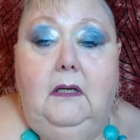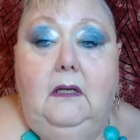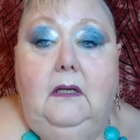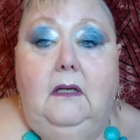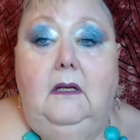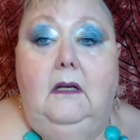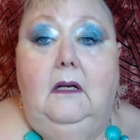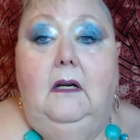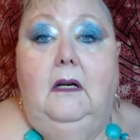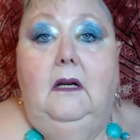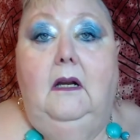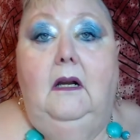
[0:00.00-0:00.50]

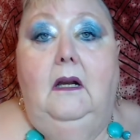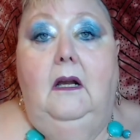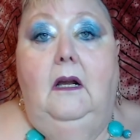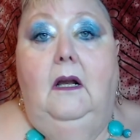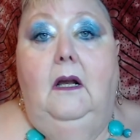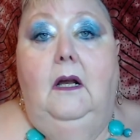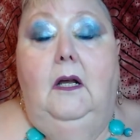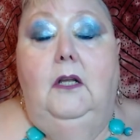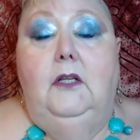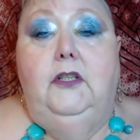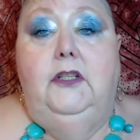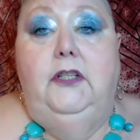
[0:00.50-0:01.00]
to
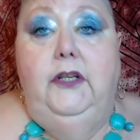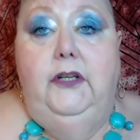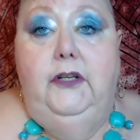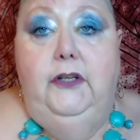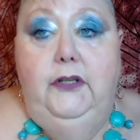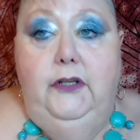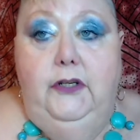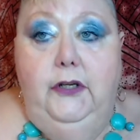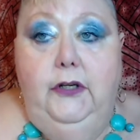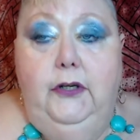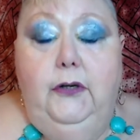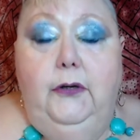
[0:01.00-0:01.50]
do
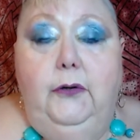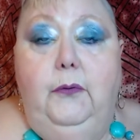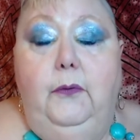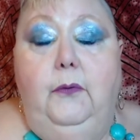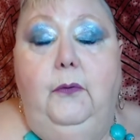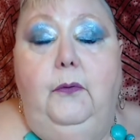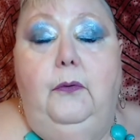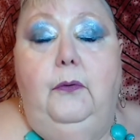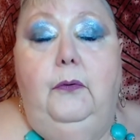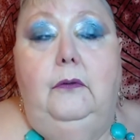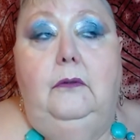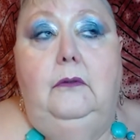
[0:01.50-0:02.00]

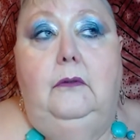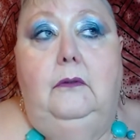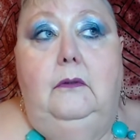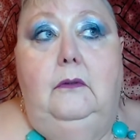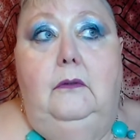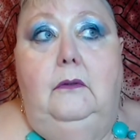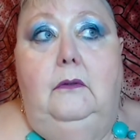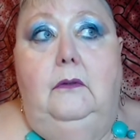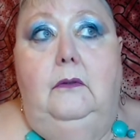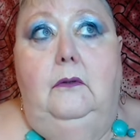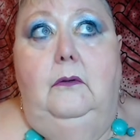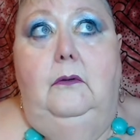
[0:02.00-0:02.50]
the
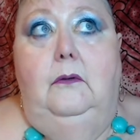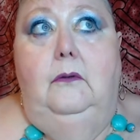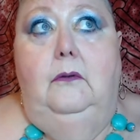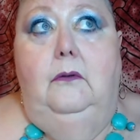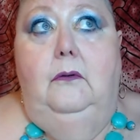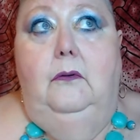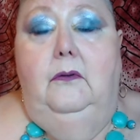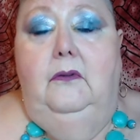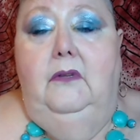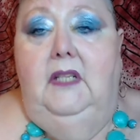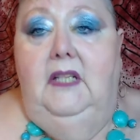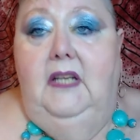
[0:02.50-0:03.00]
dance
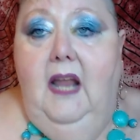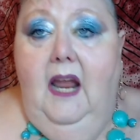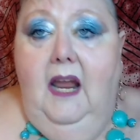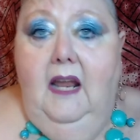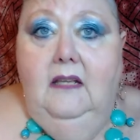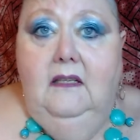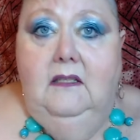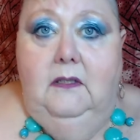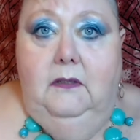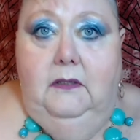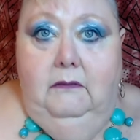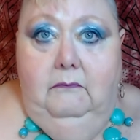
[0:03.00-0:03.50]

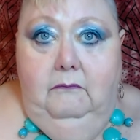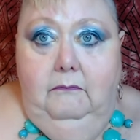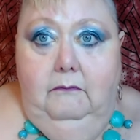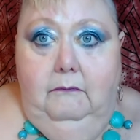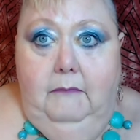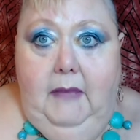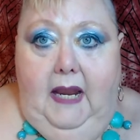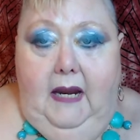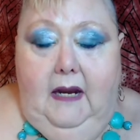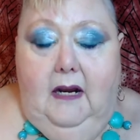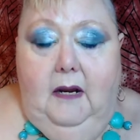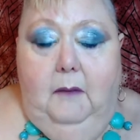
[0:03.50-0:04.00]
makeup. I
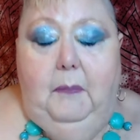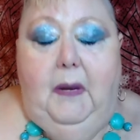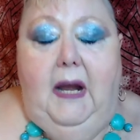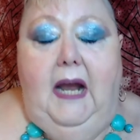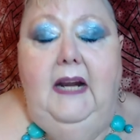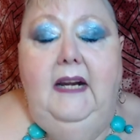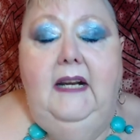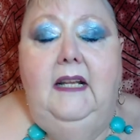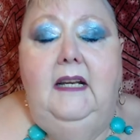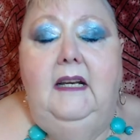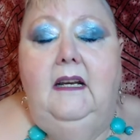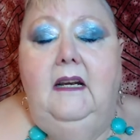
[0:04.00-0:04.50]
didn't
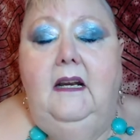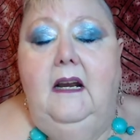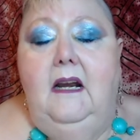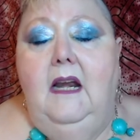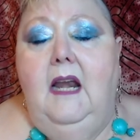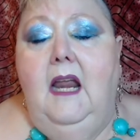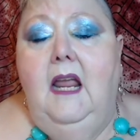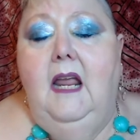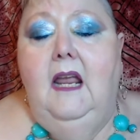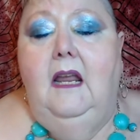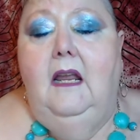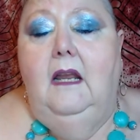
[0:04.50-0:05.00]
need
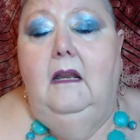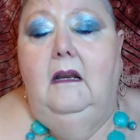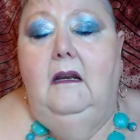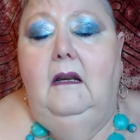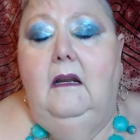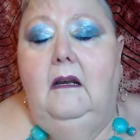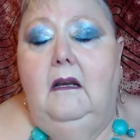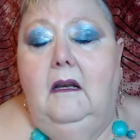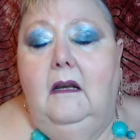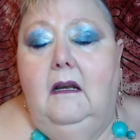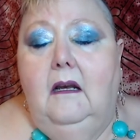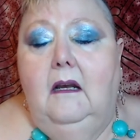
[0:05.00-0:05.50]

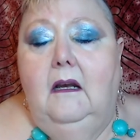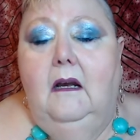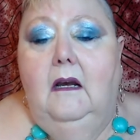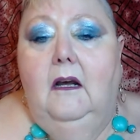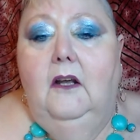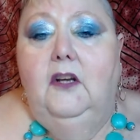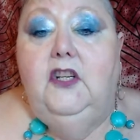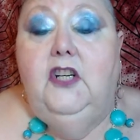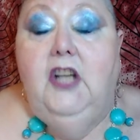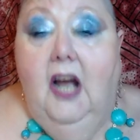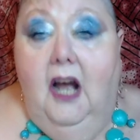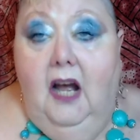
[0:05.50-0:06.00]
tons of
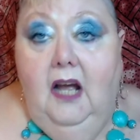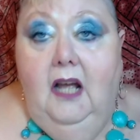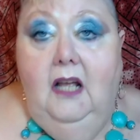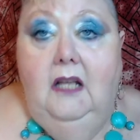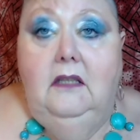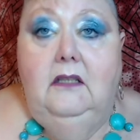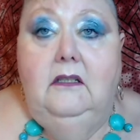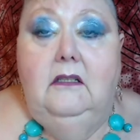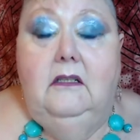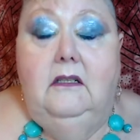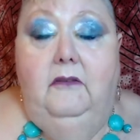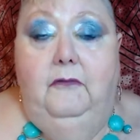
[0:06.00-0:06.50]

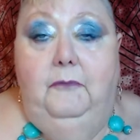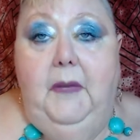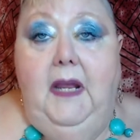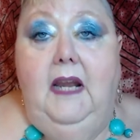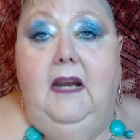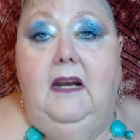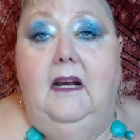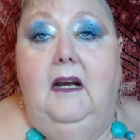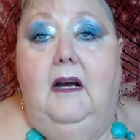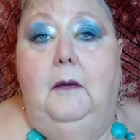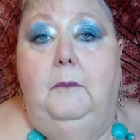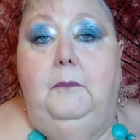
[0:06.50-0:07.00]
makeup to do
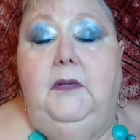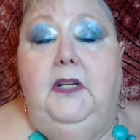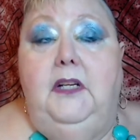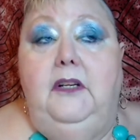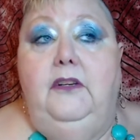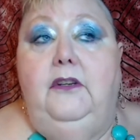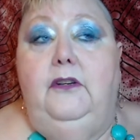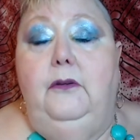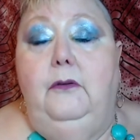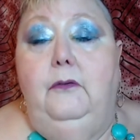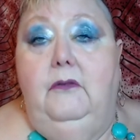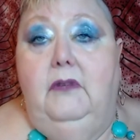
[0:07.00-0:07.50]
the
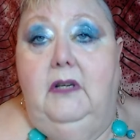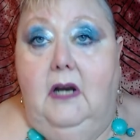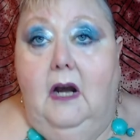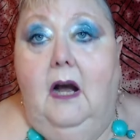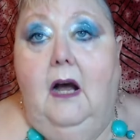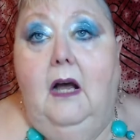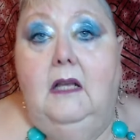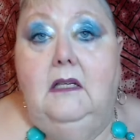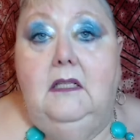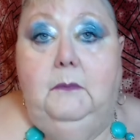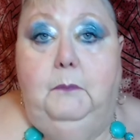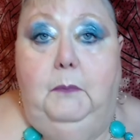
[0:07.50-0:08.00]
cosplay
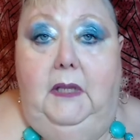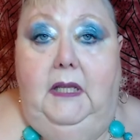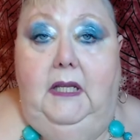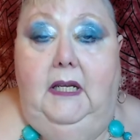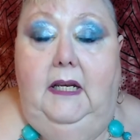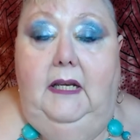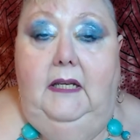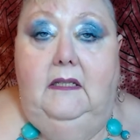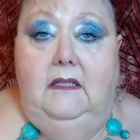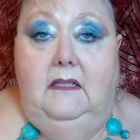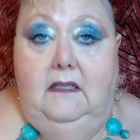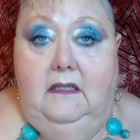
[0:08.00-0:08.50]
stuff.
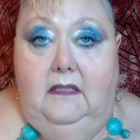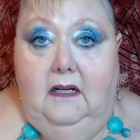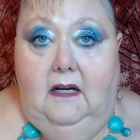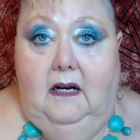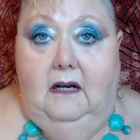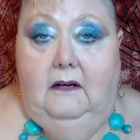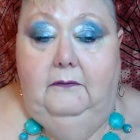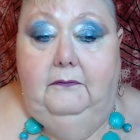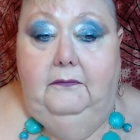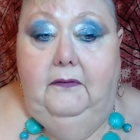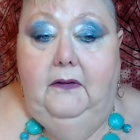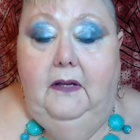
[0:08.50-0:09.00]

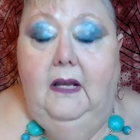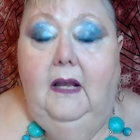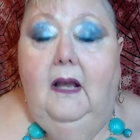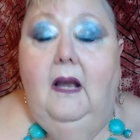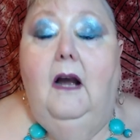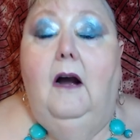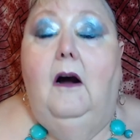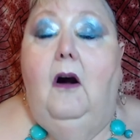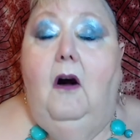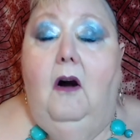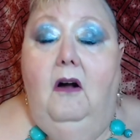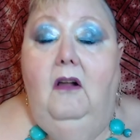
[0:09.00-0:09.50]
All I
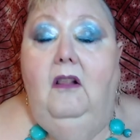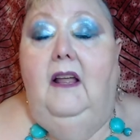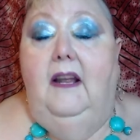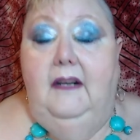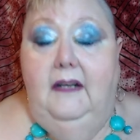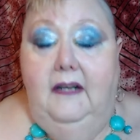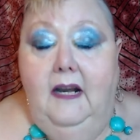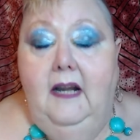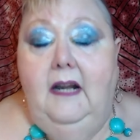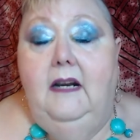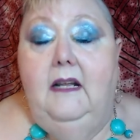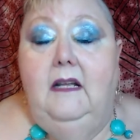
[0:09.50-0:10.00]
needed was
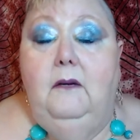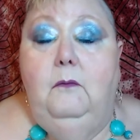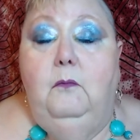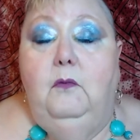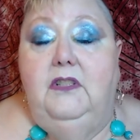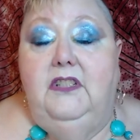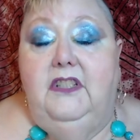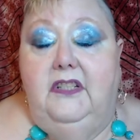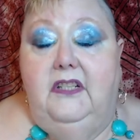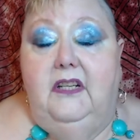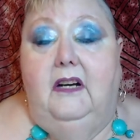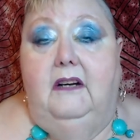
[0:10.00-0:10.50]
stuff that I
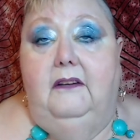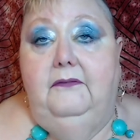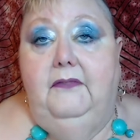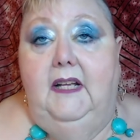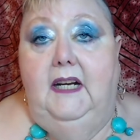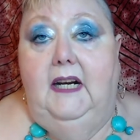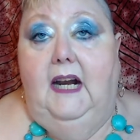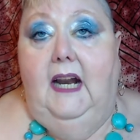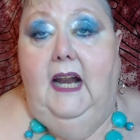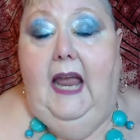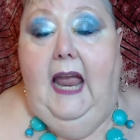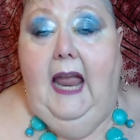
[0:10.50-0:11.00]
had and
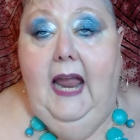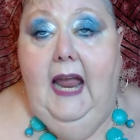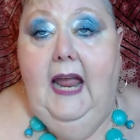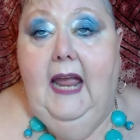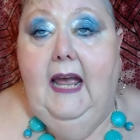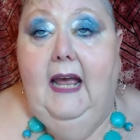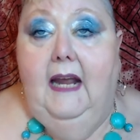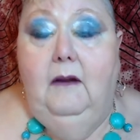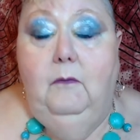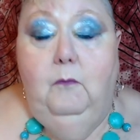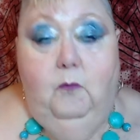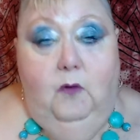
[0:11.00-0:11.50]
wanted
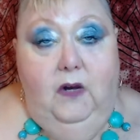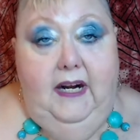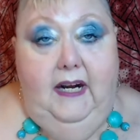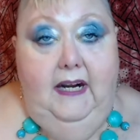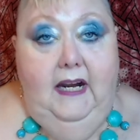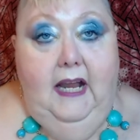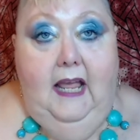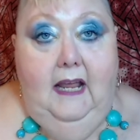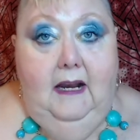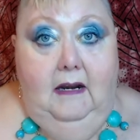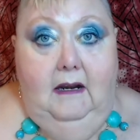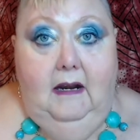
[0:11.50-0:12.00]
and know how
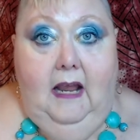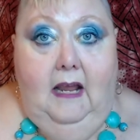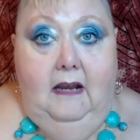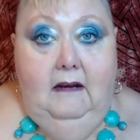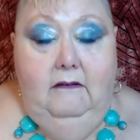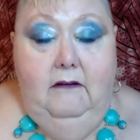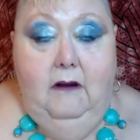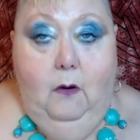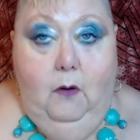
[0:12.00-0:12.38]
to use it.